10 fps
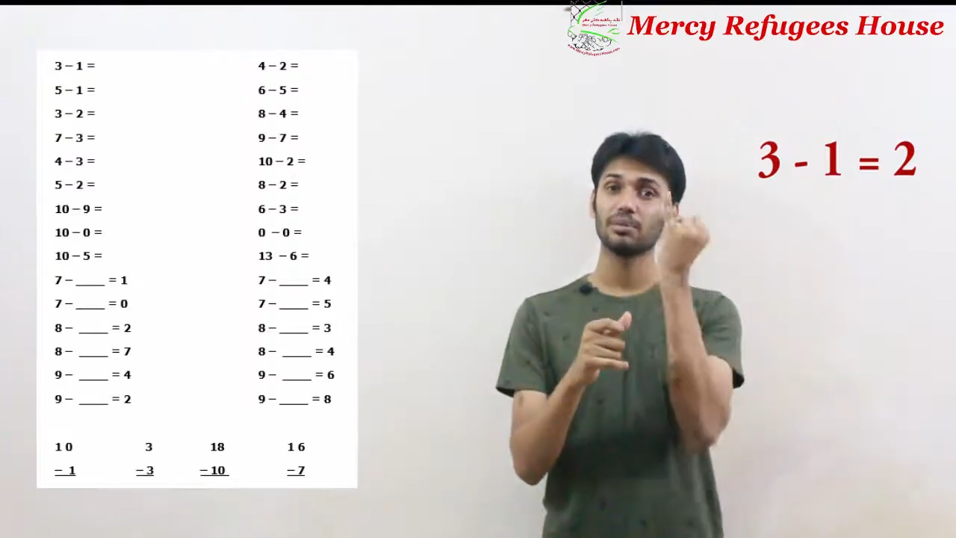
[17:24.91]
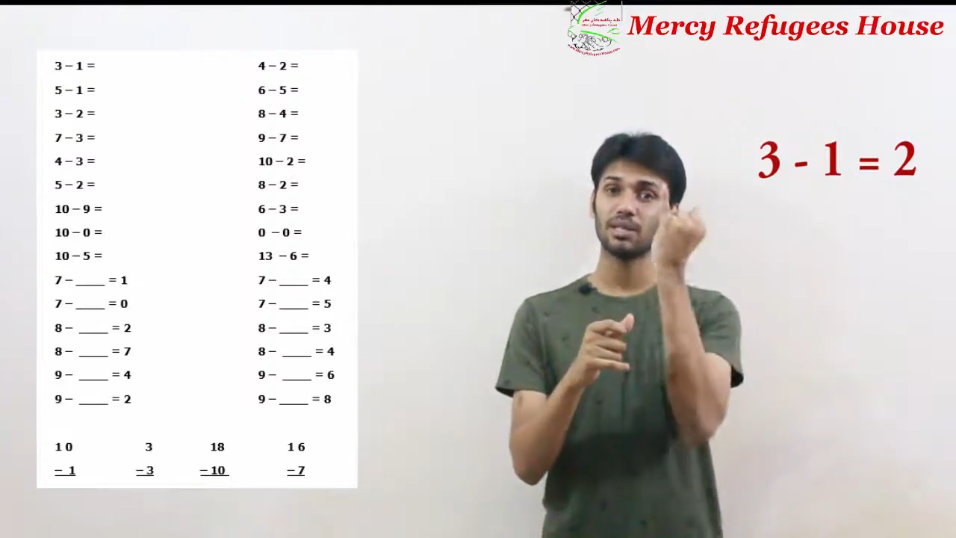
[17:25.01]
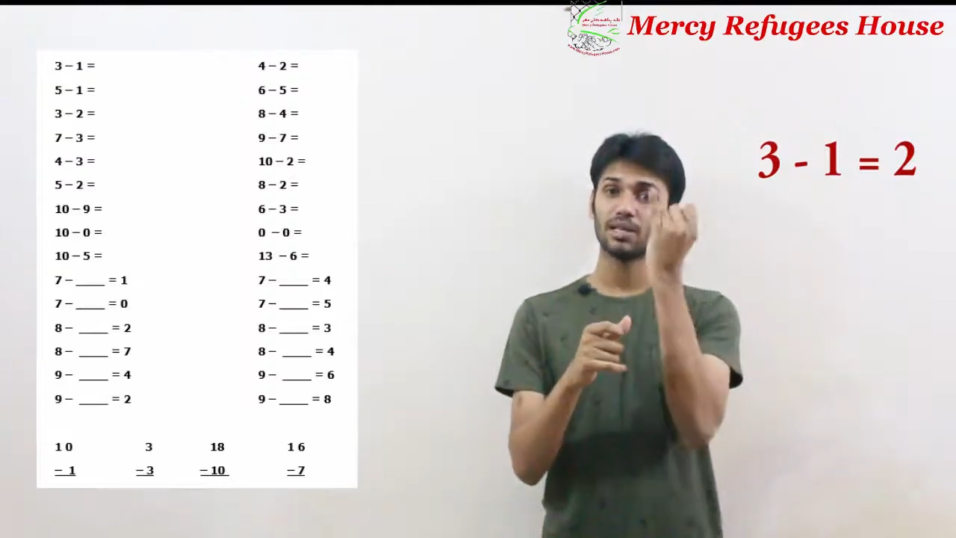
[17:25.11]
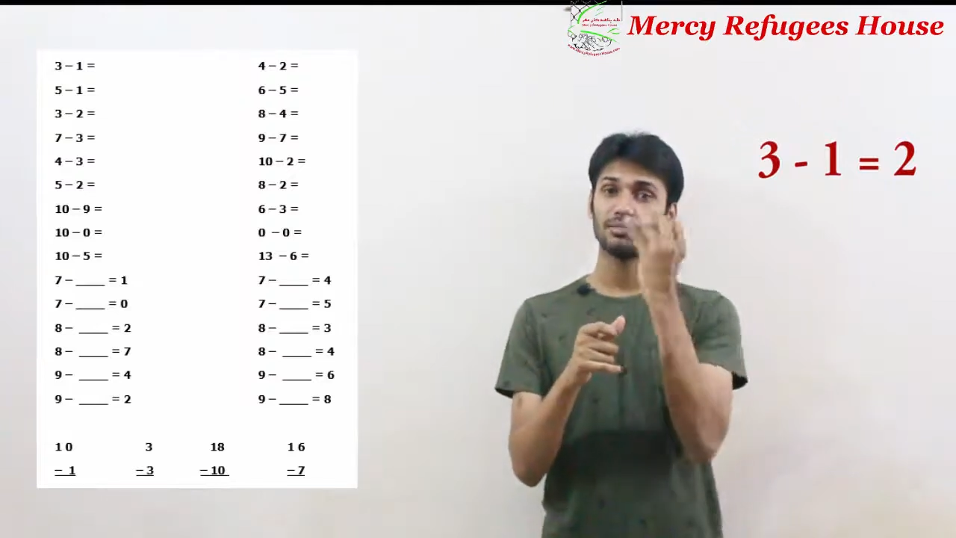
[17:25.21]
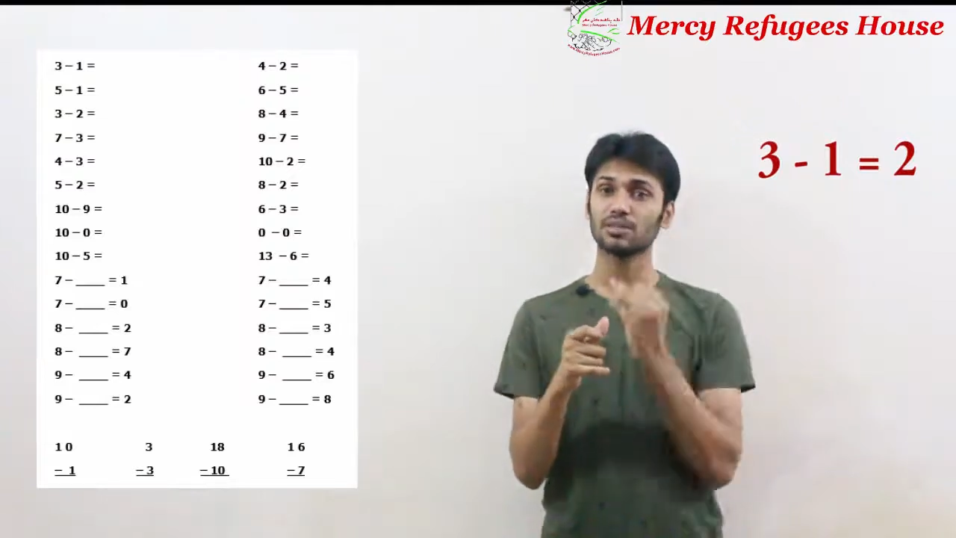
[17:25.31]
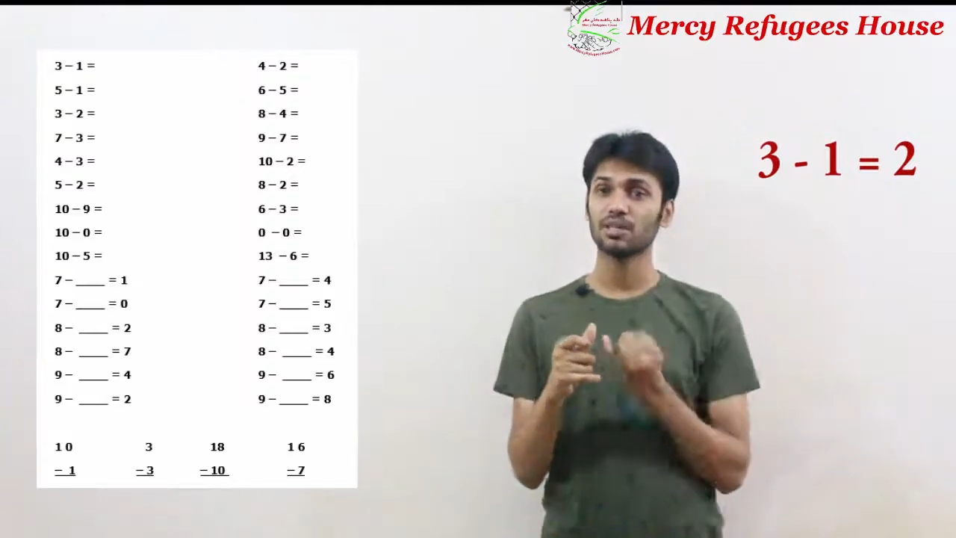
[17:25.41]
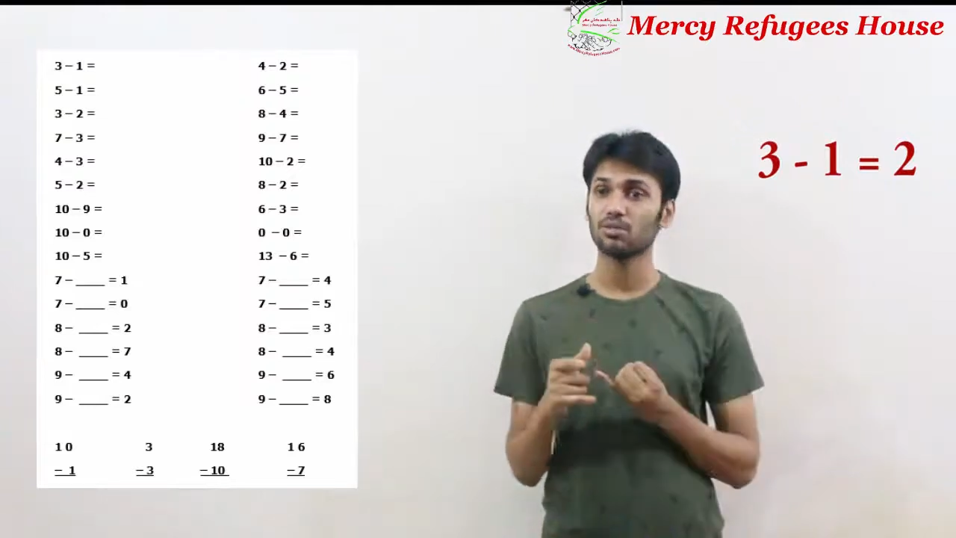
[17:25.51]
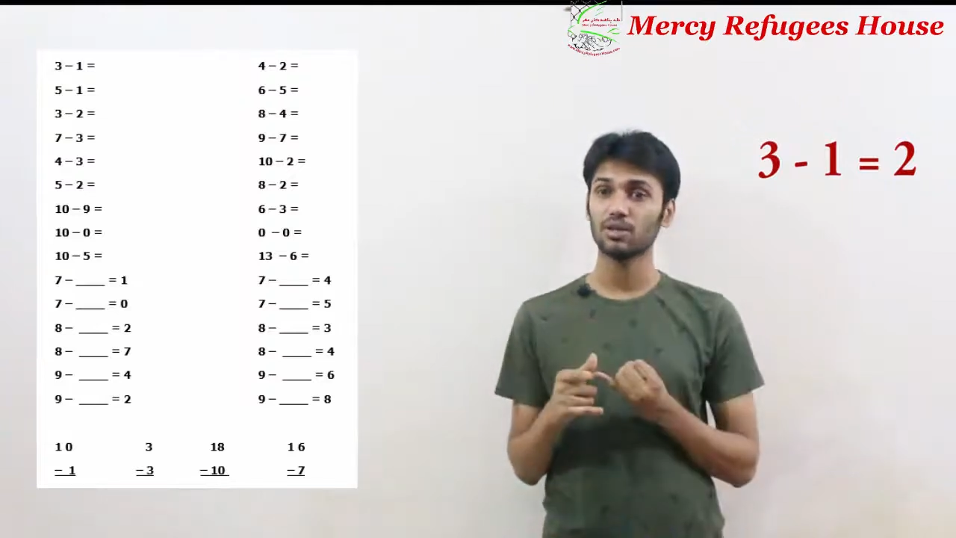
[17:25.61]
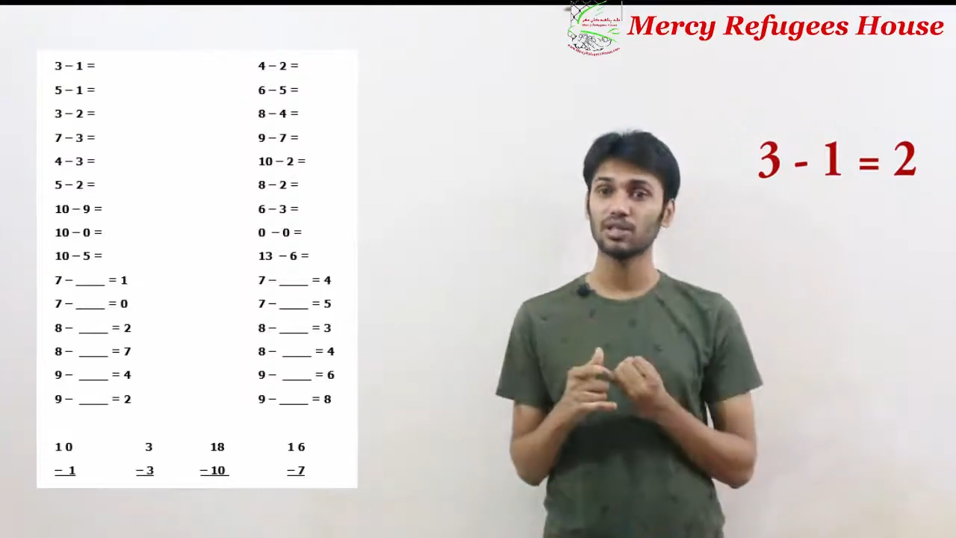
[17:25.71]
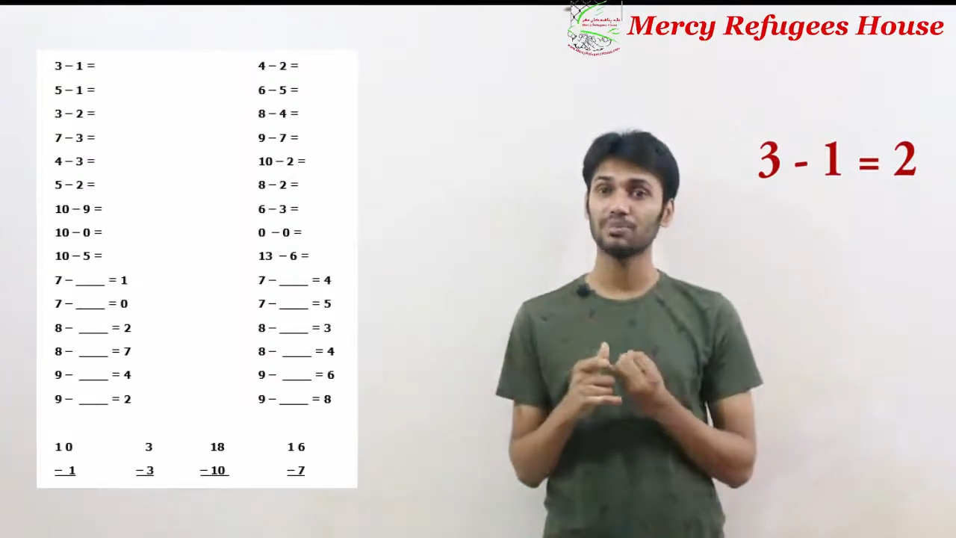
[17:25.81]
how many numbers
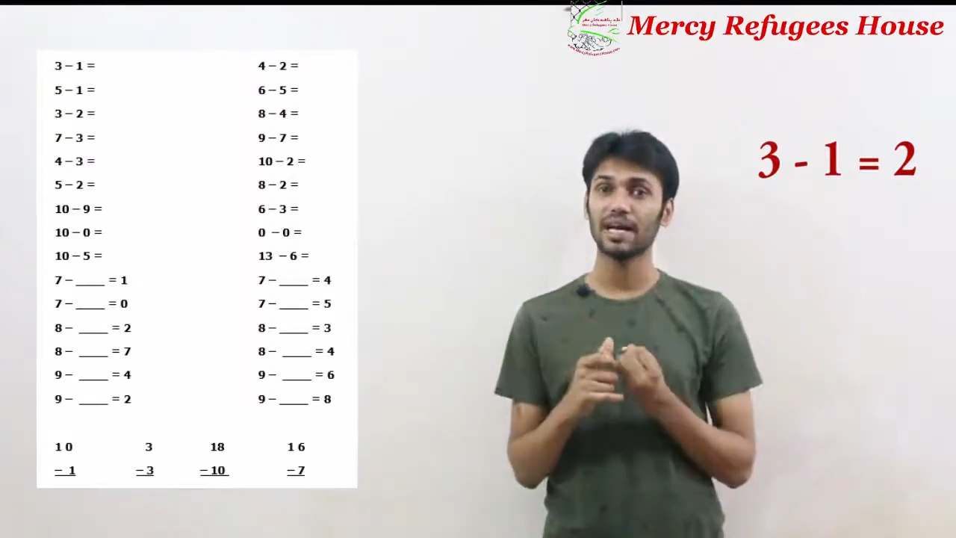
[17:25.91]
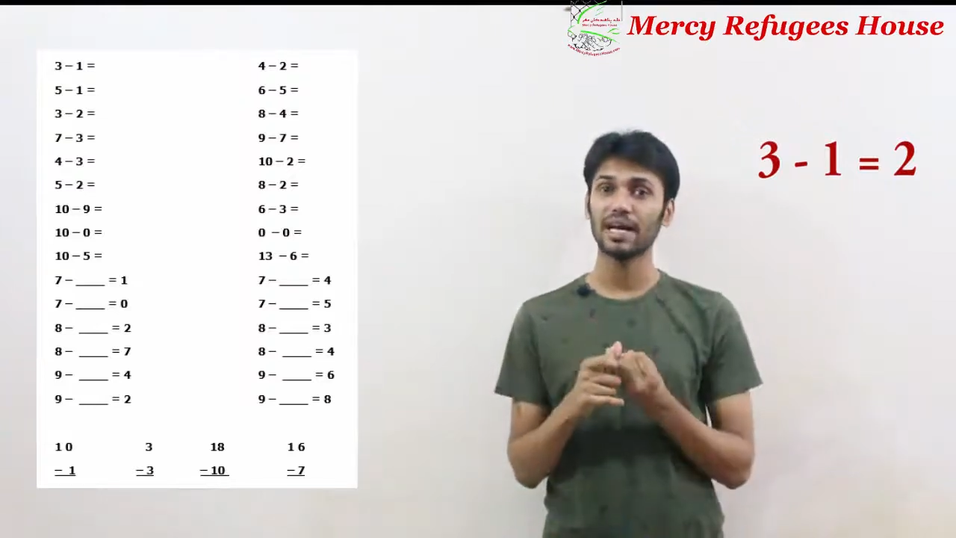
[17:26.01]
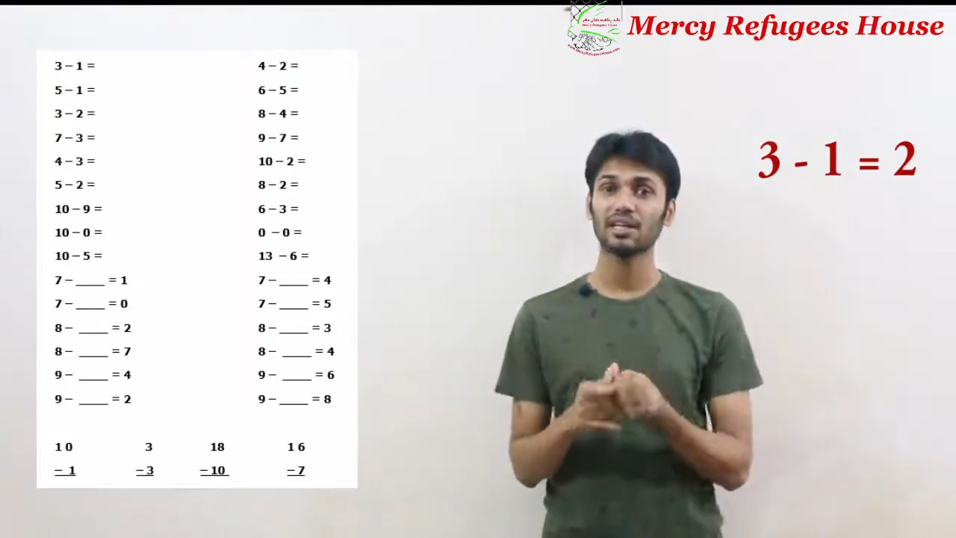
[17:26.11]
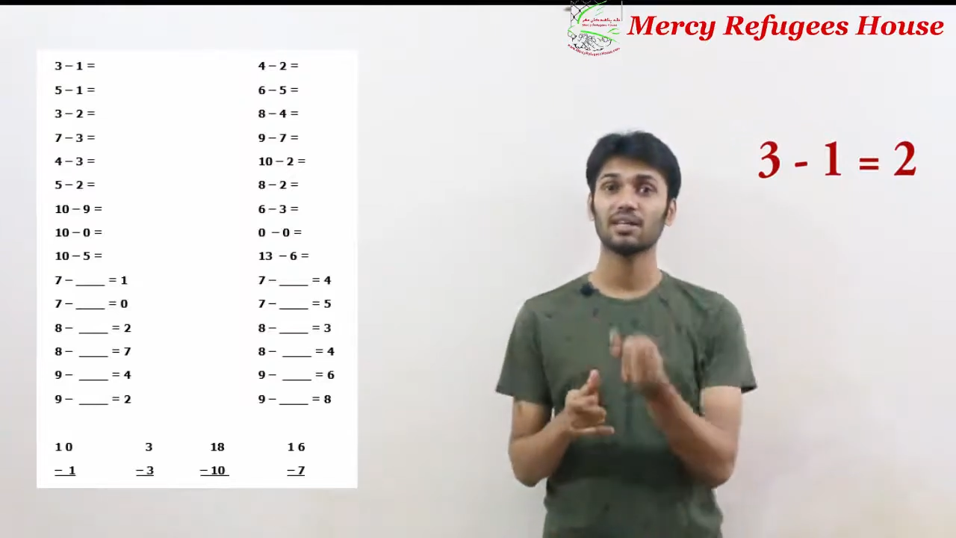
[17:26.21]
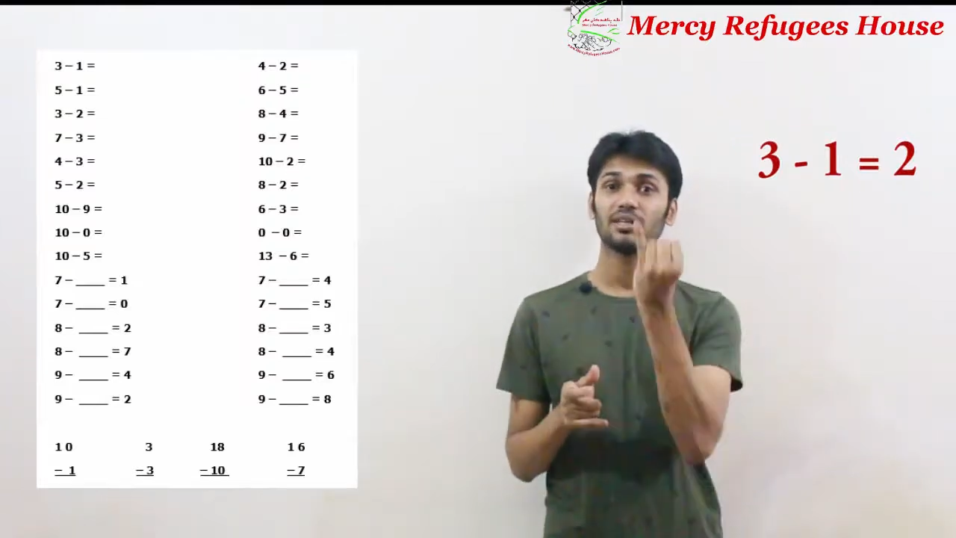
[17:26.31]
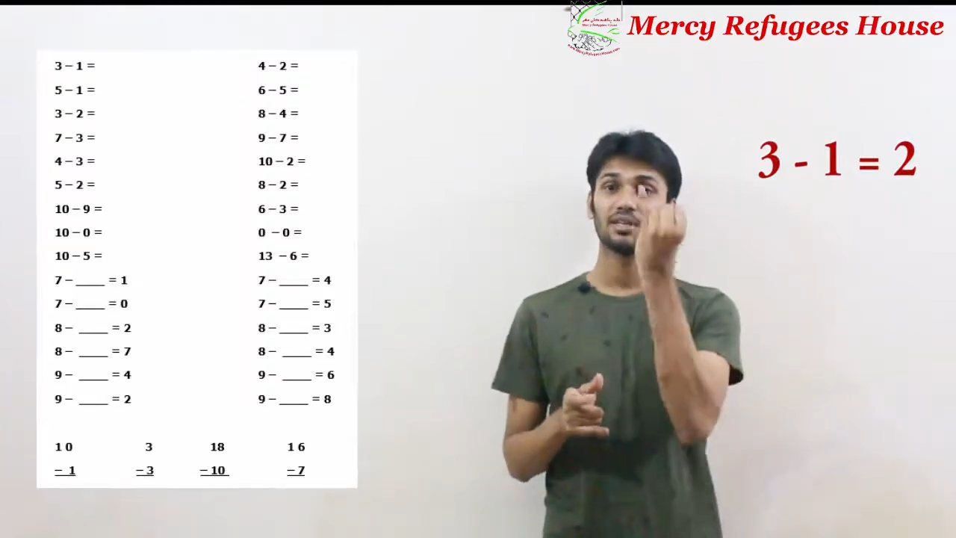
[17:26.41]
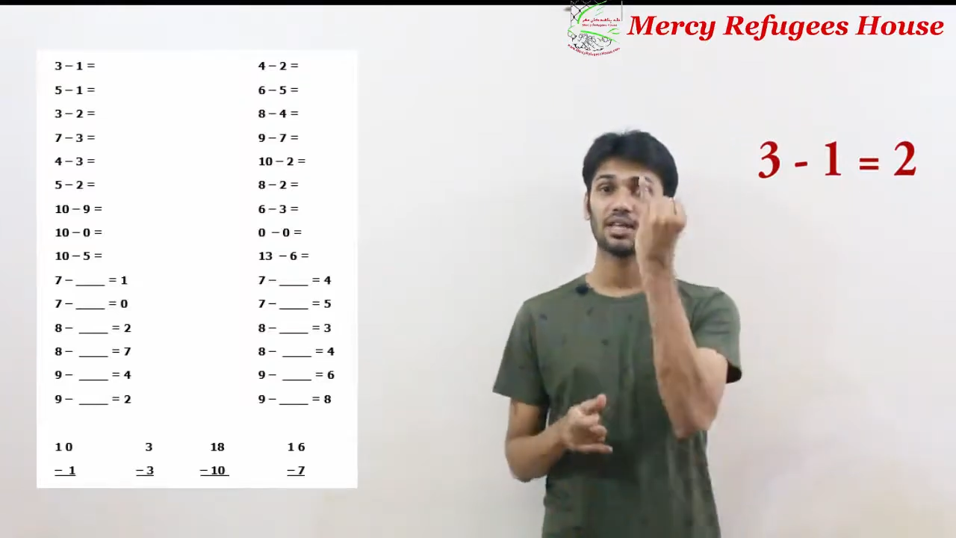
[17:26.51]
I'm going back?